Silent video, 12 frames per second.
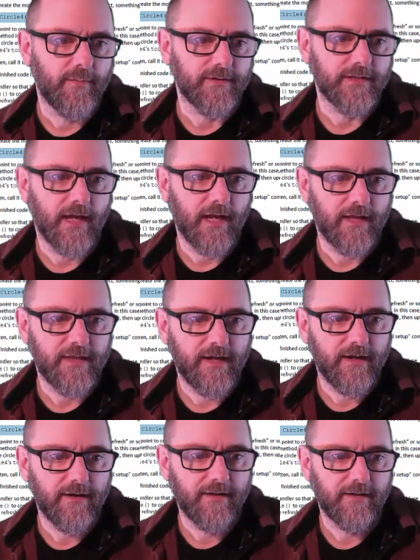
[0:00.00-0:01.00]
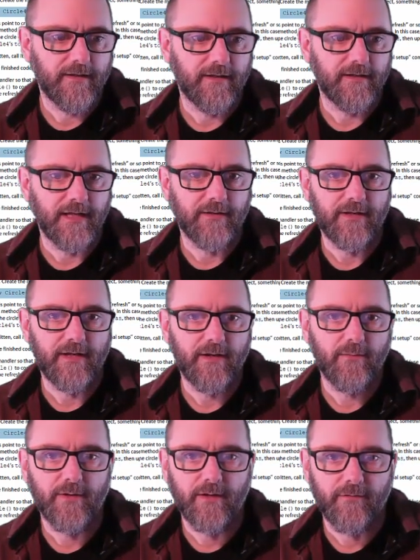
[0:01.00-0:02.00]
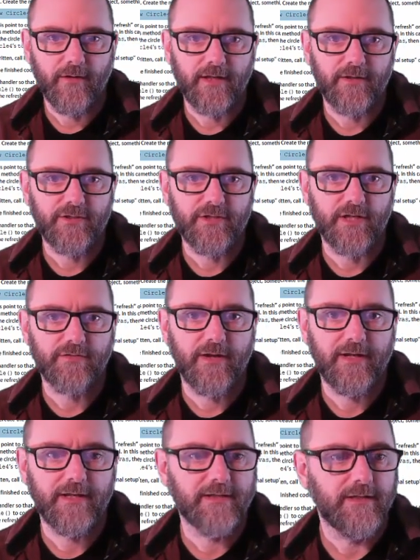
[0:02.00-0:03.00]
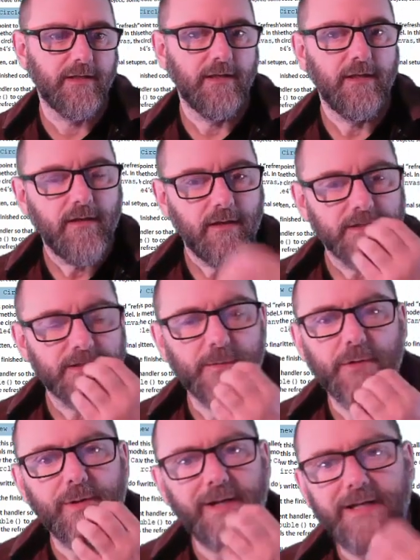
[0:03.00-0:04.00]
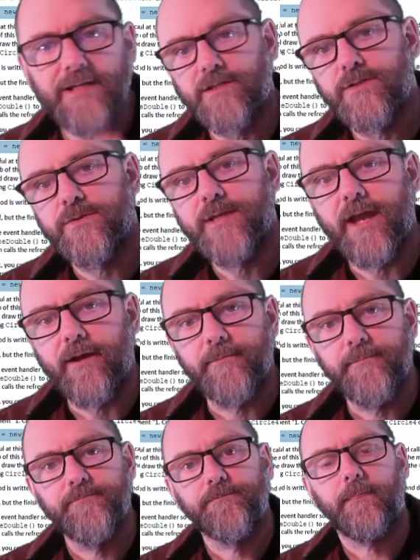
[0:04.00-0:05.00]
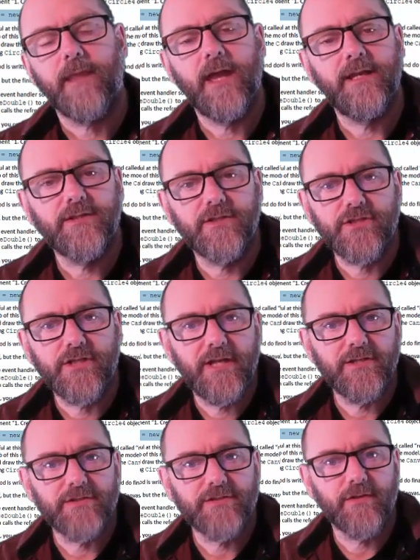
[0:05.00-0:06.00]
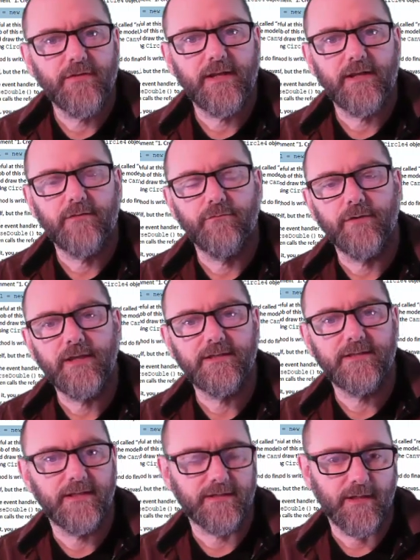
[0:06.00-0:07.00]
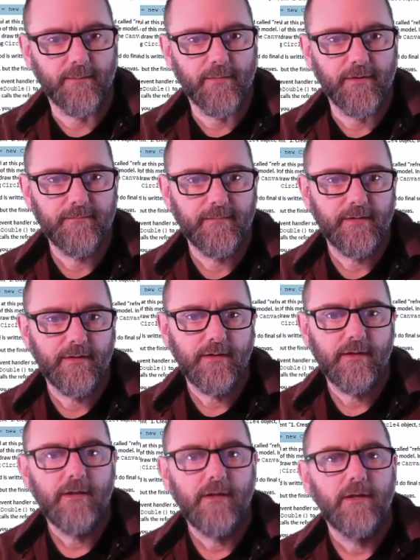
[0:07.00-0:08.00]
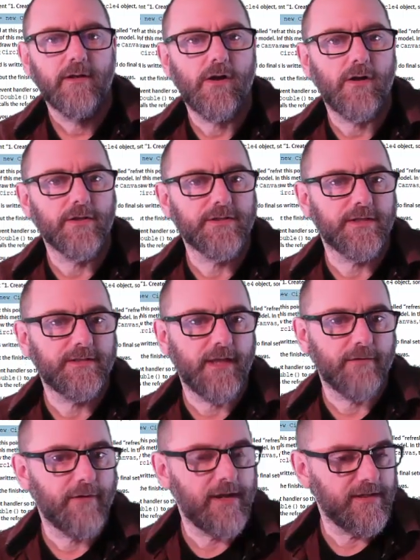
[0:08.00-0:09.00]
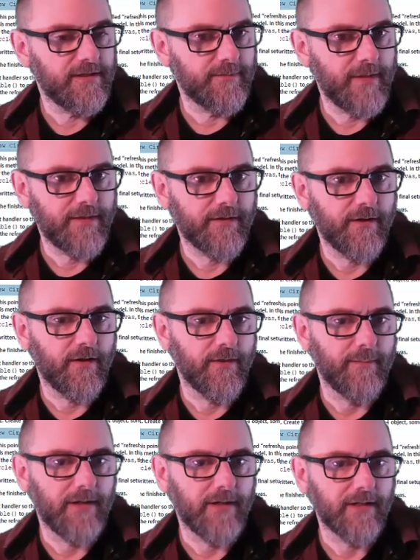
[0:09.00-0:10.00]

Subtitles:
It prints high there. Down here whenever I hit change radius. So what do I need to do now? I need to change it so that it reads this number, calls the set radius method on the